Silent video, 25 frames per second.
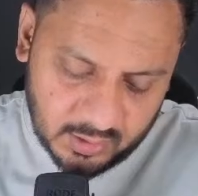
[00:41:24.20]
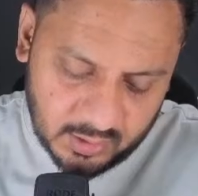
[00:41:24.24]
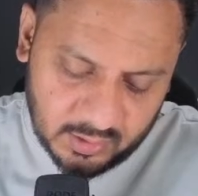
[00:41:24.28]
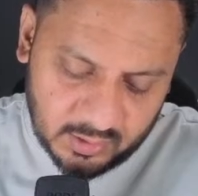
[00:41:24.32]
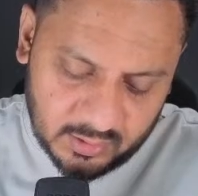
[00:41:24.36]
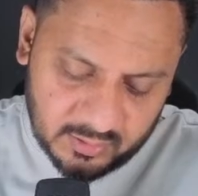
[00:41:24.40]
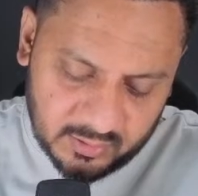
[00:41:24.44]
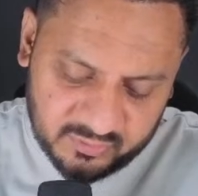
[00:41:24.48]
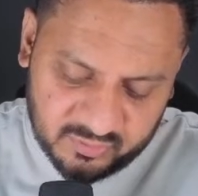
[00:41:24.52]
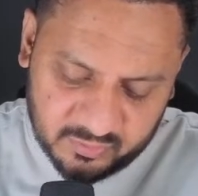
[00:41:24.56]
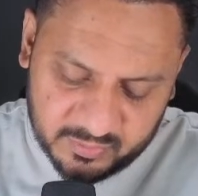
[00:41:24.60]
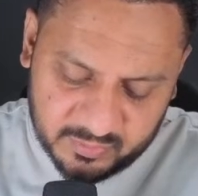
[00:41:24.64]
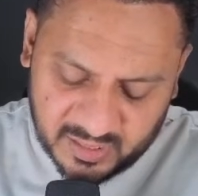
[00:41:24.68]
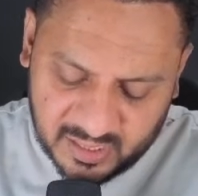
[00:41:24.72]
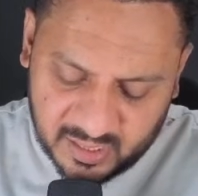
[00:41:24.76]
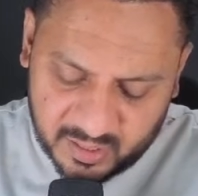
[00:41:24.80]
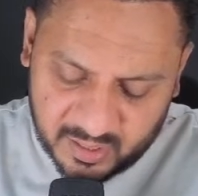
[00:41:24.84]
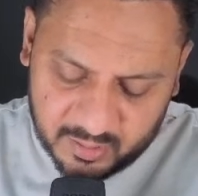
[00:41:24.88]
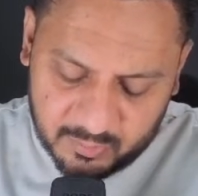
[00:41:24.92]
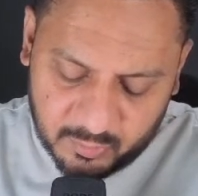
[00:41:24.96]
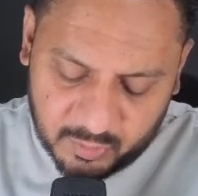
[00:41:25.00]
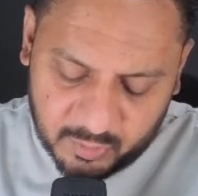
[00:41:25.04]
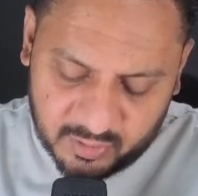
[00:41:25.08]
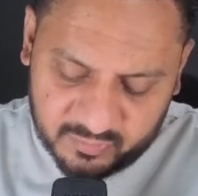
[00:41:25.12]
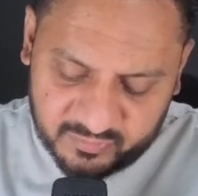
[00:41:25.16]
So making
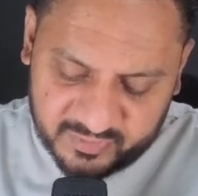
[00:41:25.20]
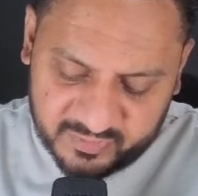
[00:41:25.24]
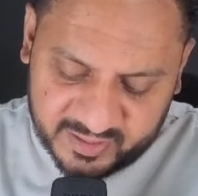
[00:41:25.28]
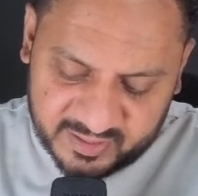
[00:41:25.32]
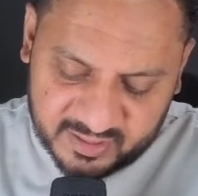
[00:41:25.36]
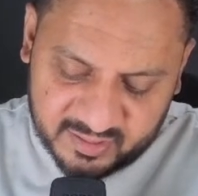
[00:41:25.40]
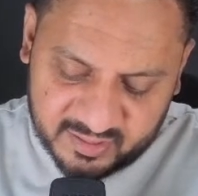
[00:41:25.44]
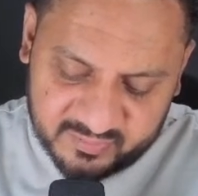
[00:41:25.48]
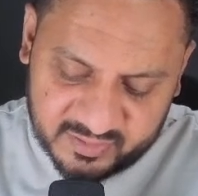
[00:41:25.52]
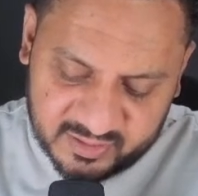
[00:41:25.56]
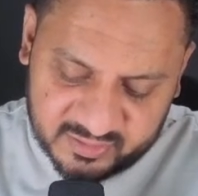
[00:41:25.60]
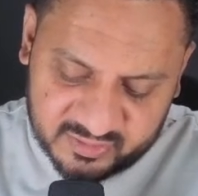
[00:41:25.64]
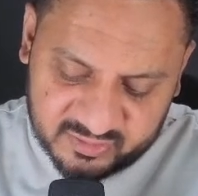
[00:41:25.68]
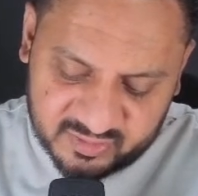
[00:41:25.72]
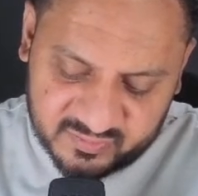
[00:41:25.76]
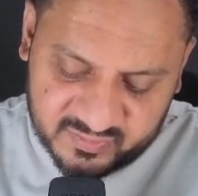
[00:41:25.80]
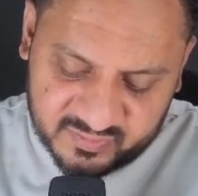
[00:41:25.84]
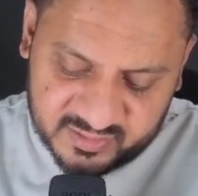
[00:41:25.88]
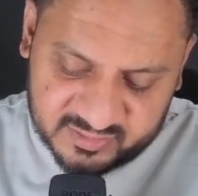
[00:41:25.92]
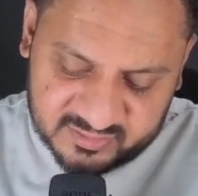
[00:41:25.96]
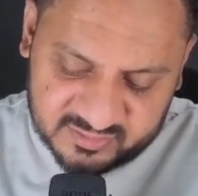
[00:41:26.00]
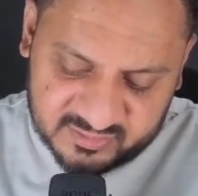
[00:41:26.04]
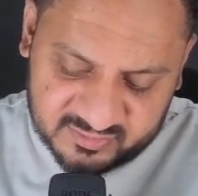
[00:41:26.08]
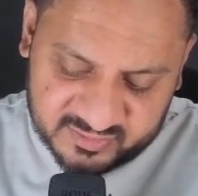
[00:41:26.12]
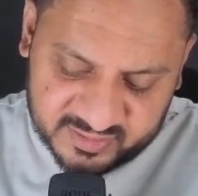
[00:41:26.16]
it more effective in
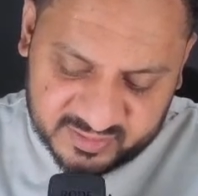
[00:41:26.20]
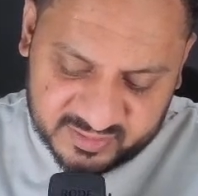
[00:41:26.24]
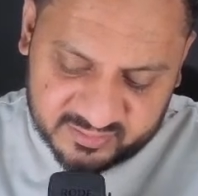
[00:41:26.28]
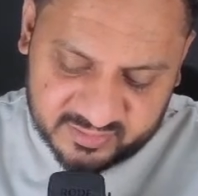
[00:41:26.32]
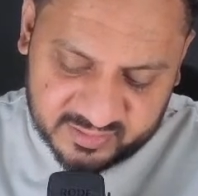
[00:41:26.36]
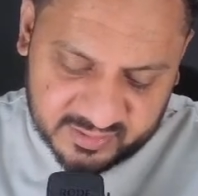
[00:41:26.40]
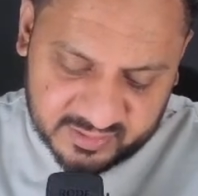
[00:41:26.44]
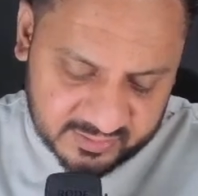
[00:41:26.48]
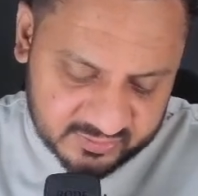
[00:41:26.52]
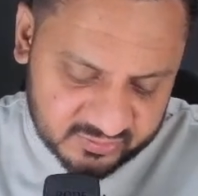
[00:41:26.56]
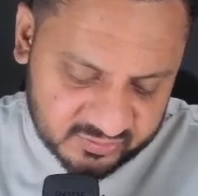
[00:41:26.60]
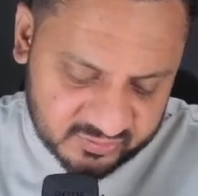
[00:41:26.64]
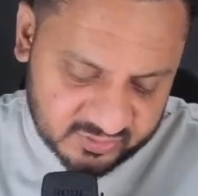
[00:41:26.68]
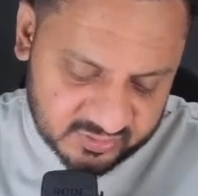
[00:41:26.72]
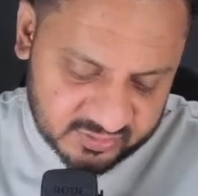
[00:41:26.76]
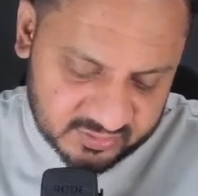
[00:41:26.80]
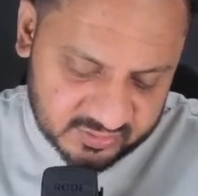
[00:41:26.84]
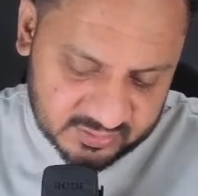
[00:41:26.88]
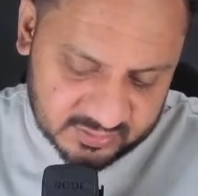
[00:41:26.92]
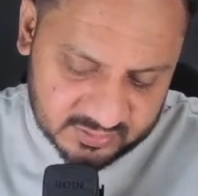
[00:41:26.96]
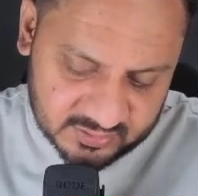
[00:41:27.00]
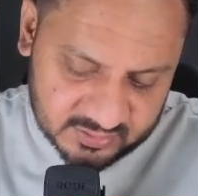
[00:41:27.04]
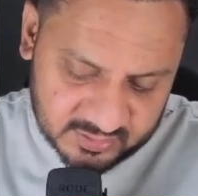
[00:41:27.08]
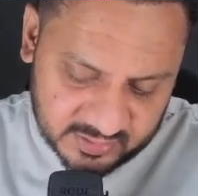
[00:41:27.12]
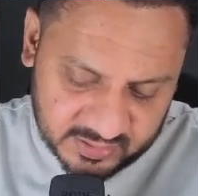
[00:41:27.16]
achieving a sustained
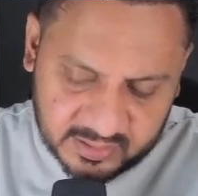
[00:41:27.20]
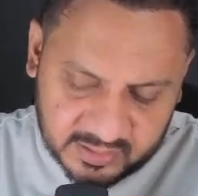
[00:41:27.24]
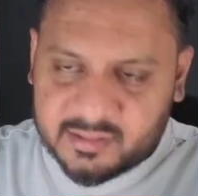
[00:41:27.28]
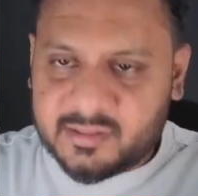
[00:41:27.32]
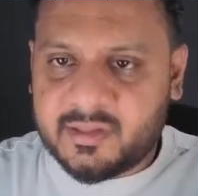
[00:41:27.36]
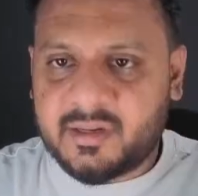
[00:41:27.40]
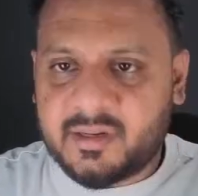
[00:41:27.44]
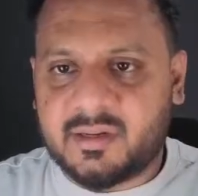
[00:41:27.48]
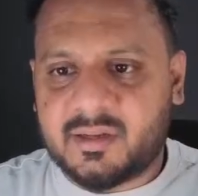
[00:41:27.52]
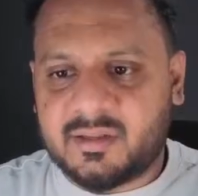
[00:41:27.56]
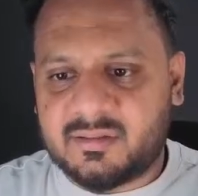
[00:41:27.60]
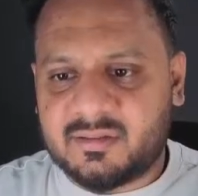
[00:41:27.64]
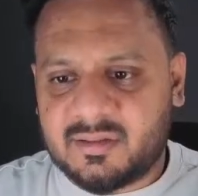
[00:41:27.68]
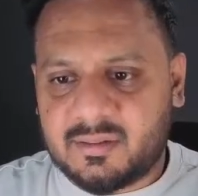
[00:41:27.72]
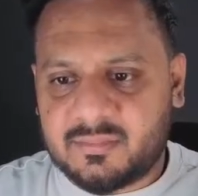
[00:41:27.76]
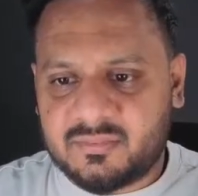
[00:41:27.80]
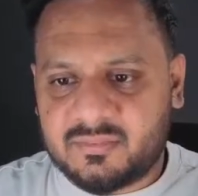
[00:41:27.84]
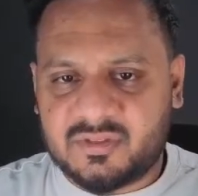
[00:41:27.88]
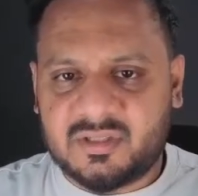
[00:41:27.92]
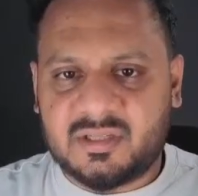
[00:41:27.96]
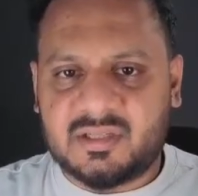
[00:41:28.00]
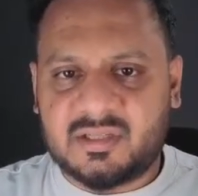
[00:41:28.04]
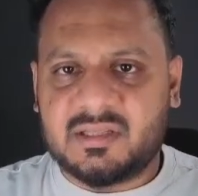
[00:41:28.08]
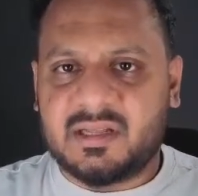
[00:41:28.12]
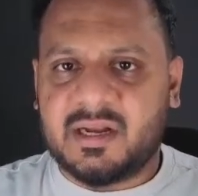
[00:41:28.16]
reduction in their
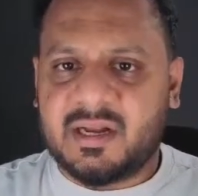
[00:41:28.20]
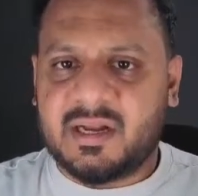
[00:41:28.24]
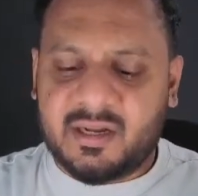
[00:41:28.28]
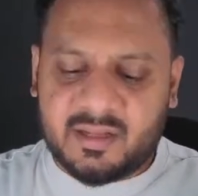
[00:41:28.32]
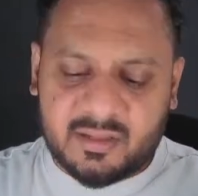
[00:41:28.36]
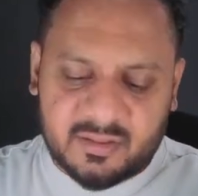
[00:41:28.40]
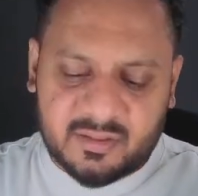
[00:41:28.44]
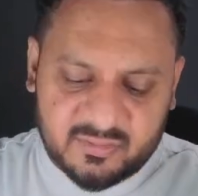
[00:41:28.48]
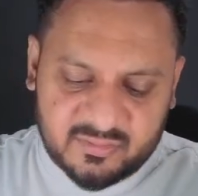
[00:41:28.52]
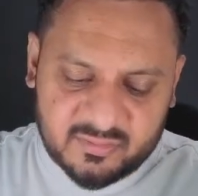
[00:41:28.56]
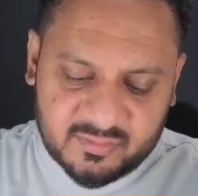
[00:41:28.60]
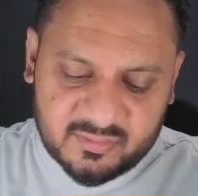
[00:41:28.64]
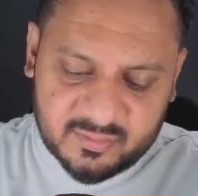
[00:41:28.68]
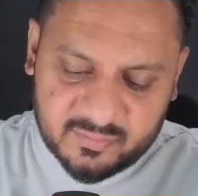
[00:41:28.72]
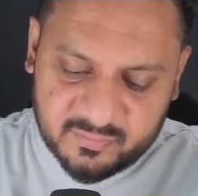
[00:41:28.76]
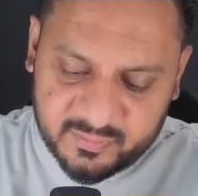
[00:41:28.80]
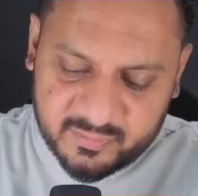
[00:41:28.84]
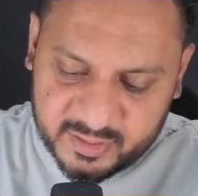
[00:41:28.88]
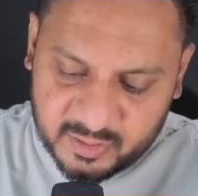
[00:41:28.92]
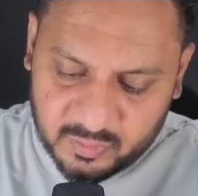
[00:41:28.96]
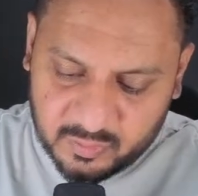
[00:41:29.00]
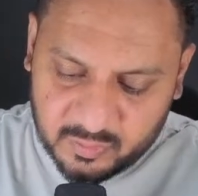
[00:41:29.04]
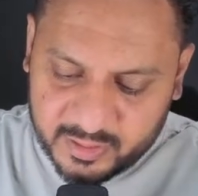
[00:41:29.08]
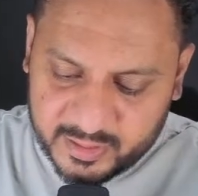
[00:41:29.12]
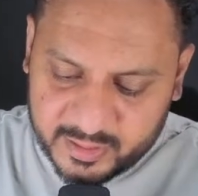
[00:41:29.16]
consumption, and that is where
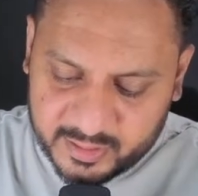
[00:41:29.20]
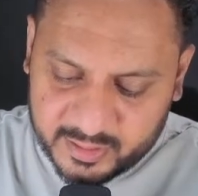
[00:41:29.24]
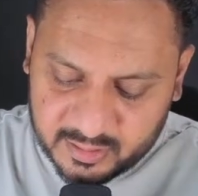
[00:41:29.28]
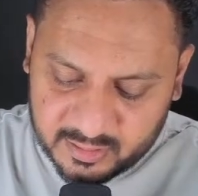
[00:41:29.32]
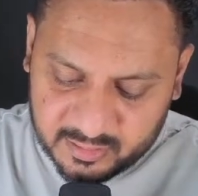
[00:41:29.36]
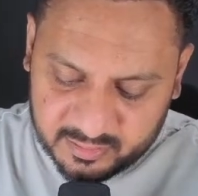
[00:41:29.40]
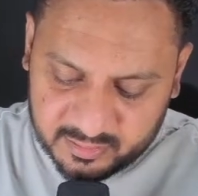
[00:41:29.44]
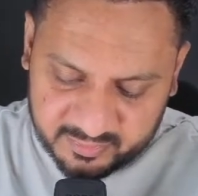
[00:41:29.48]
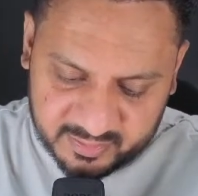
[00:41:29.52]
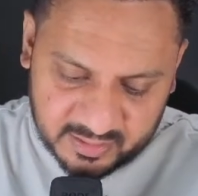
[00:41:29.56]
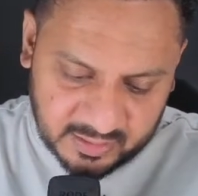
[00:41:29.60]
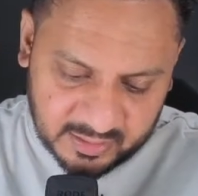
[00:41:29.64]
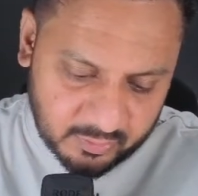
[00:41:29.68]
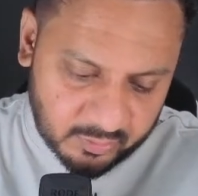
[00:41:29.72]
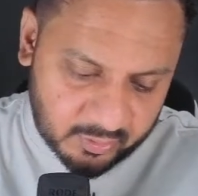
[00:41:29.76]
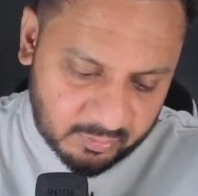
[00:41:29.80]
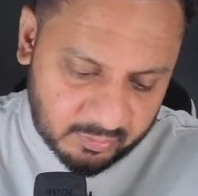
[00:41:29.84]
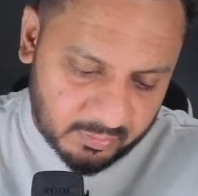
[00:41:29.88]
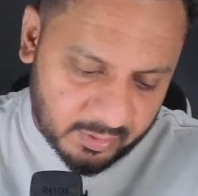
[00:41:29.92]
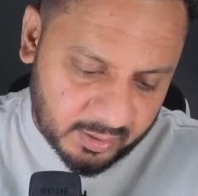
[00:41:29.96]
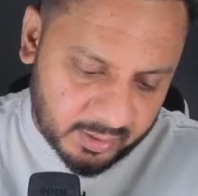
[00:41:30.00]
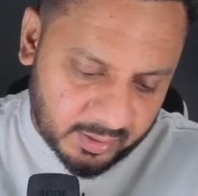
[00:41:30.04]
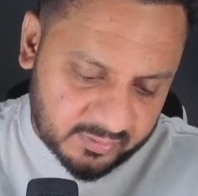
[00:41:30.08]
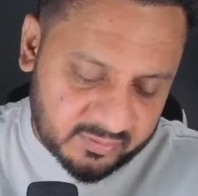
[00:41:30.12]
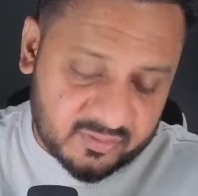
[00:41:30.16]
you get really good
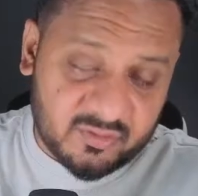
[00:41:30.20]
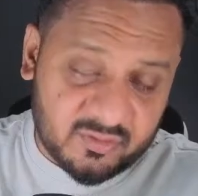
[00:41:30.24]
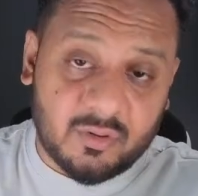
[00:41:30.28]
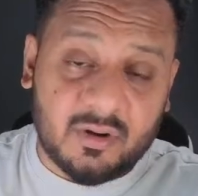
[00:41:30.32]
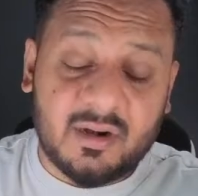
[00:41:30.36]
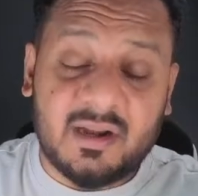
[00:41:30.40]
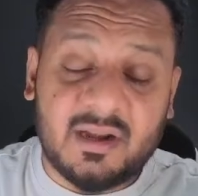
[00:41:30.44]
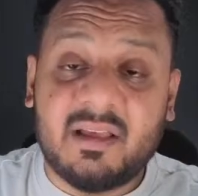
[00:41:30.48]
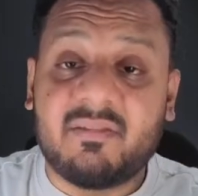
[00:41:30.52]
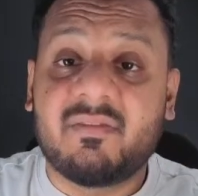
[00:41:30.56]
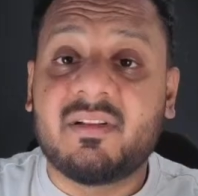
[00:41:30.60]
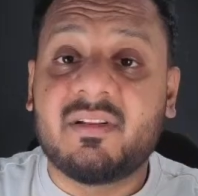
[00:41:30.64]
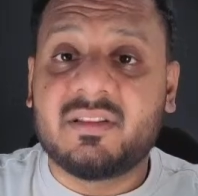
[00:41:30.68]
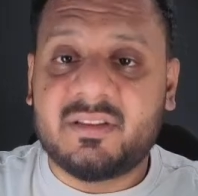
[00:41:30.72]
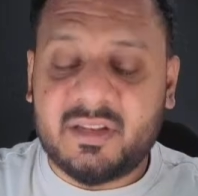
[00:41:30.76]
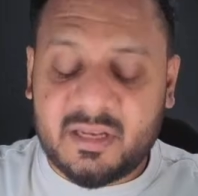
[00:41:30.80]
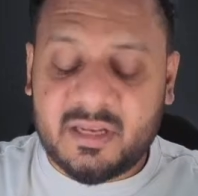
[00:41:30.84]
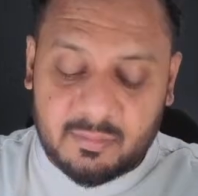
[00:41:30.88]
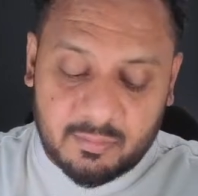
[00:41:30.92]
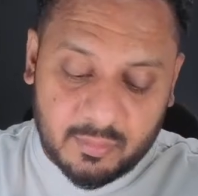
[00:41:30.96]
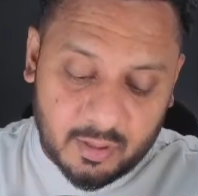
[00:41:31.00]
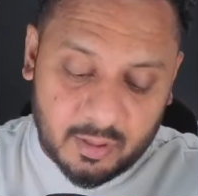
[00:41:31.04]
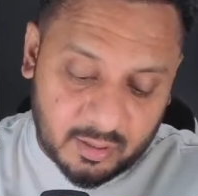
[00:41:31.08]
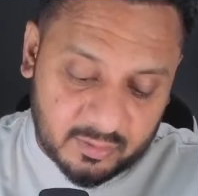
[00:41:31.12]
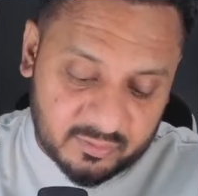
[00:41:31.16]
marks, or level
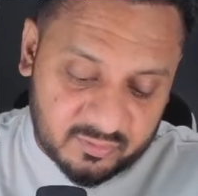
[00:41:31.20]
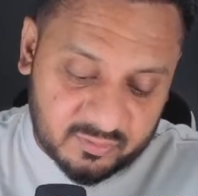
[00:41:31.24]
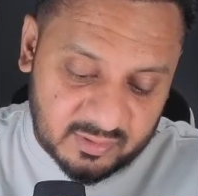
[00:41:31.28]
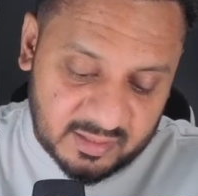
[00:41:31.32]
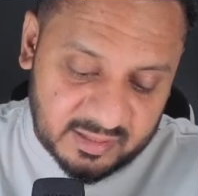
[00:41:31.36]
3 marks.